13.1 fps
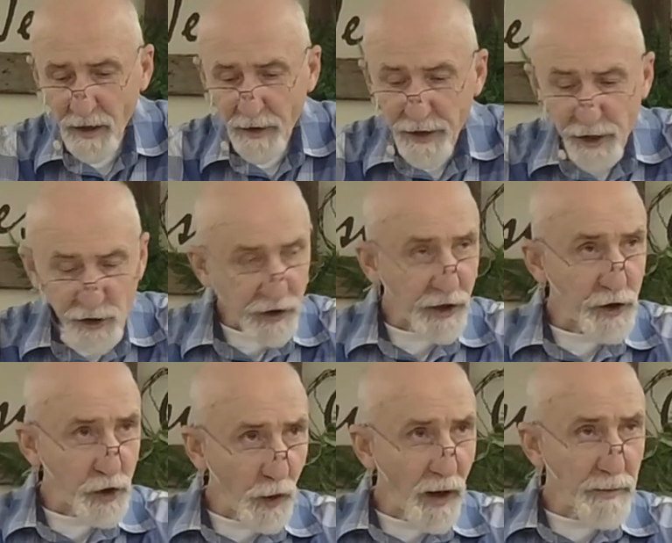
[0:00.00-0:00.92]
This
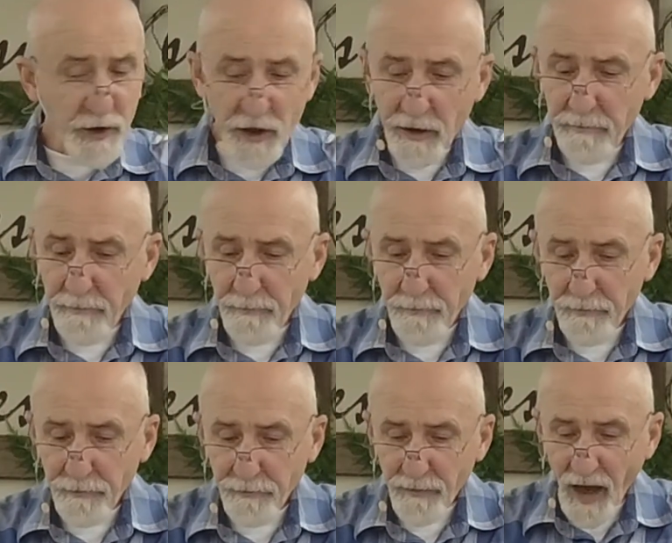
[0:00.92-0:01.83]
description
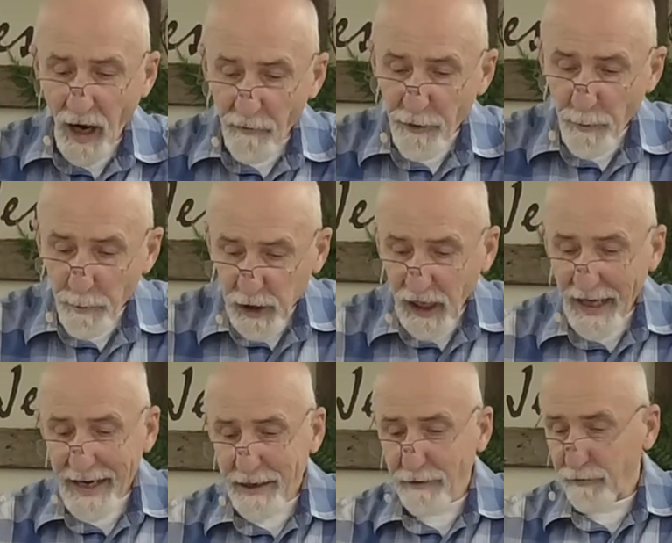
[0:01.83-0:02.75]
of the
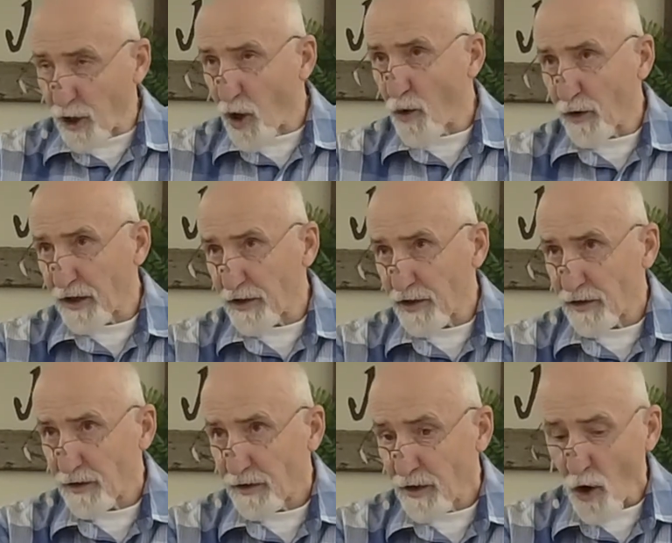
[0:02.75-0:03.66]
plague of locusts
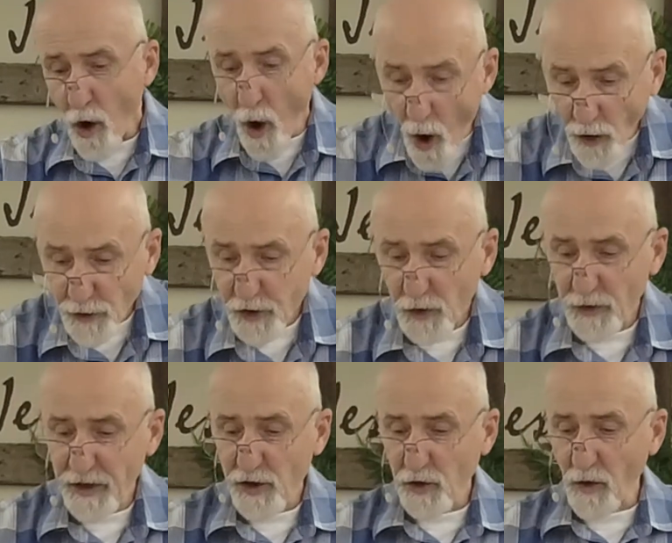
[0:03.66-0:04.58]
also
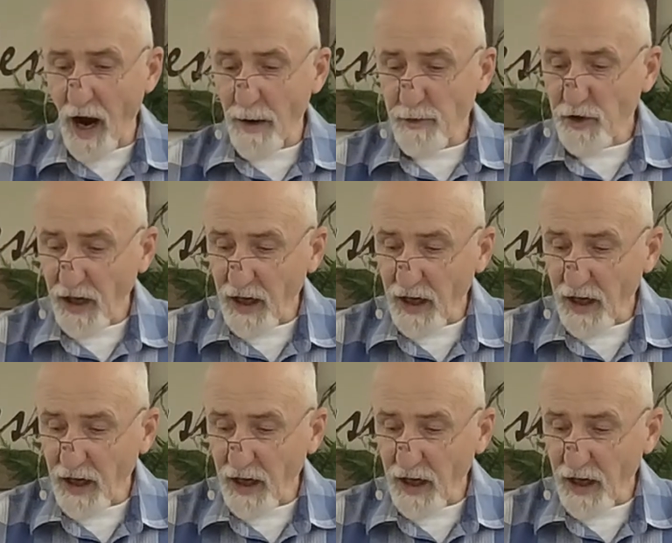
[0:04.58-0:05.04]
describes the